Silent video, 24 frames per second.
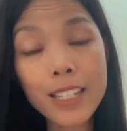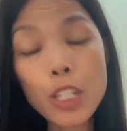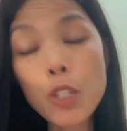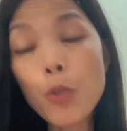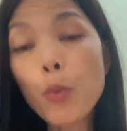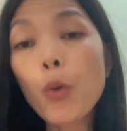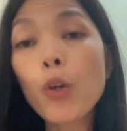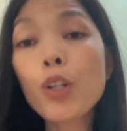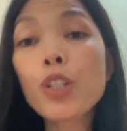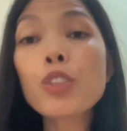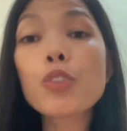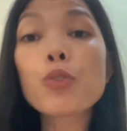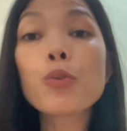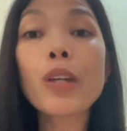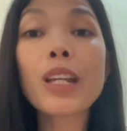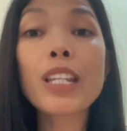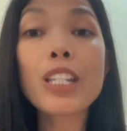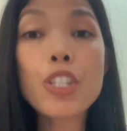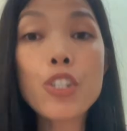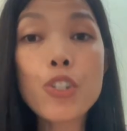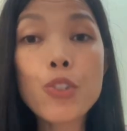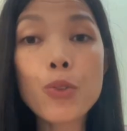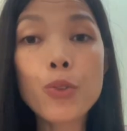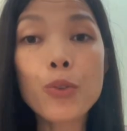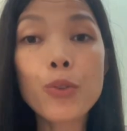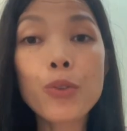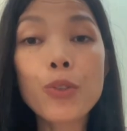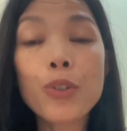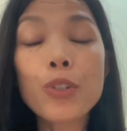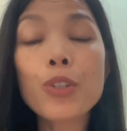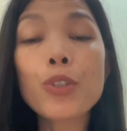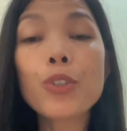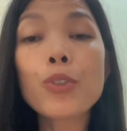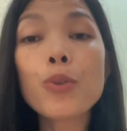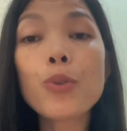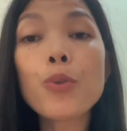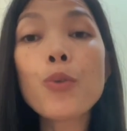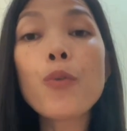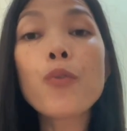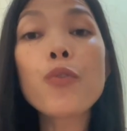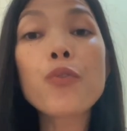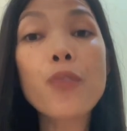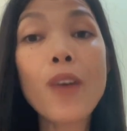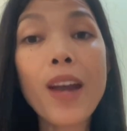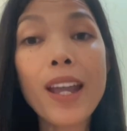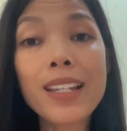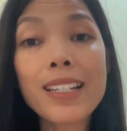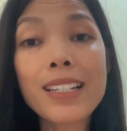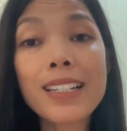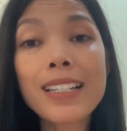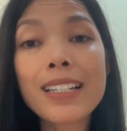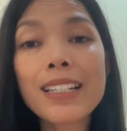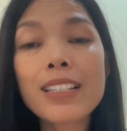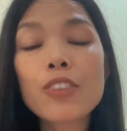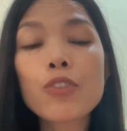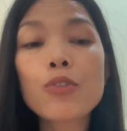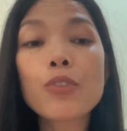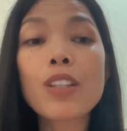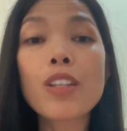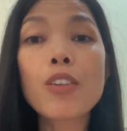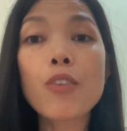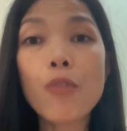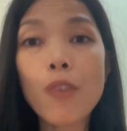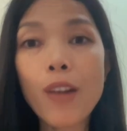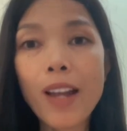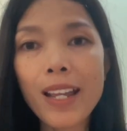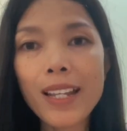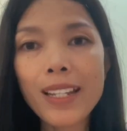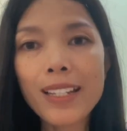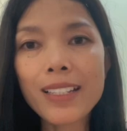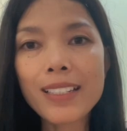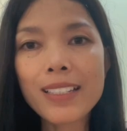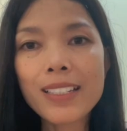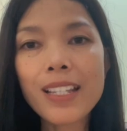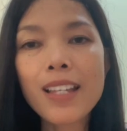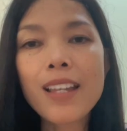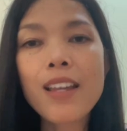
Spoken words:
You want to ensure you filing to the right